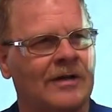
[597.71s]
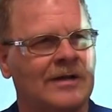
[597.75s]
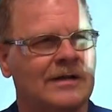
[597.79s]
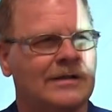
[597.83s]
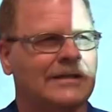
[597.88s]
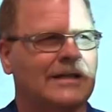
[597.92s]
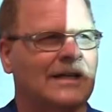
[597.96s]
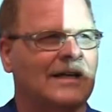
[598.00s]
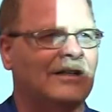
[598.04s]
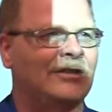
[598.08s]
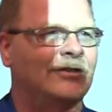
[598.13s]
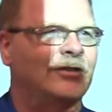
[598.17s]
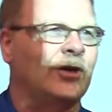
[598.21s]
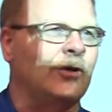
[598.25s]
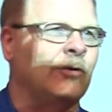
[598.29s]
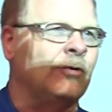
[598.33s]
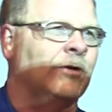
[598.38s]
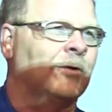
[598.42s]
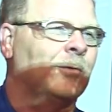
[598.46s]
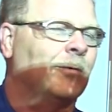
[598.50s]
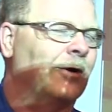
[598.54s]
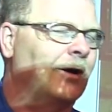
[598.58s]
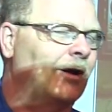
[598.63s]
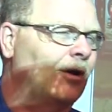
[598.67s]
This thing's
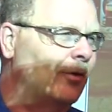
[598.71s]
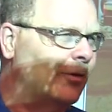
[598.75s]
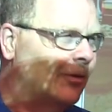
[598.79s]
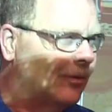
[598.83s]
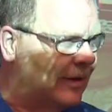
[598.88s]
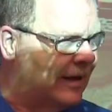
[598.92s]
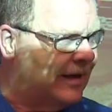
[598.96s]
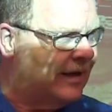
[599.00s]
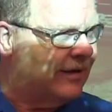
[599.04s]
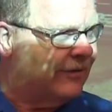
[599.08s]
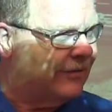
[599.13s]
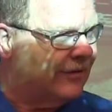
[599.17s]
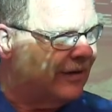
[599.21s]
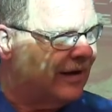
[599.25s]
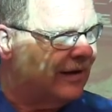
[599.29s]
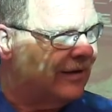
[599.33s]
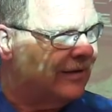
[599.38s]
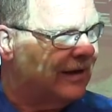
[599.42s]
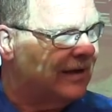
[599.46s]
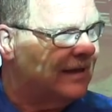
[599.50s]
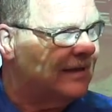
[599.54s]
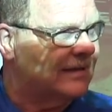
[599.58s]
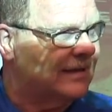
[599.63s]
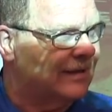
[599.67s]
tuned to run a little
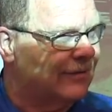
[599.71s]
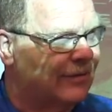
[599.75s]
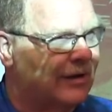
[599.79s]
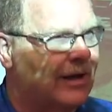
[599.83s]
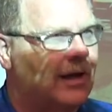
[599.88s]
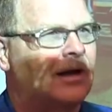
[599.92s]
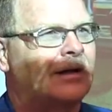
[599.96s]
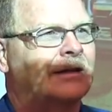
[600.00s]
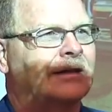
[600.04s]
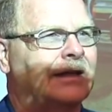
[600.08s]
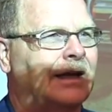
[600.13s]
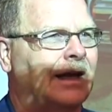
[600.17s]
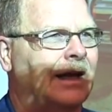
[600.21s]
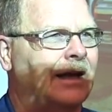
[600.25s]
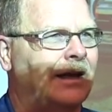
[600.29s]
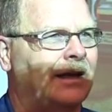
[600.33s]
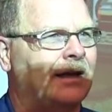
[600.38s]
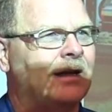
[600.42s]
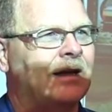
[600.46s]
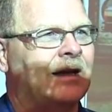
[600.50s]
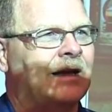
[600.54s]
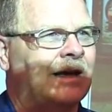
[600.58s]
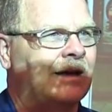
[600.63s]
85, 87 octane.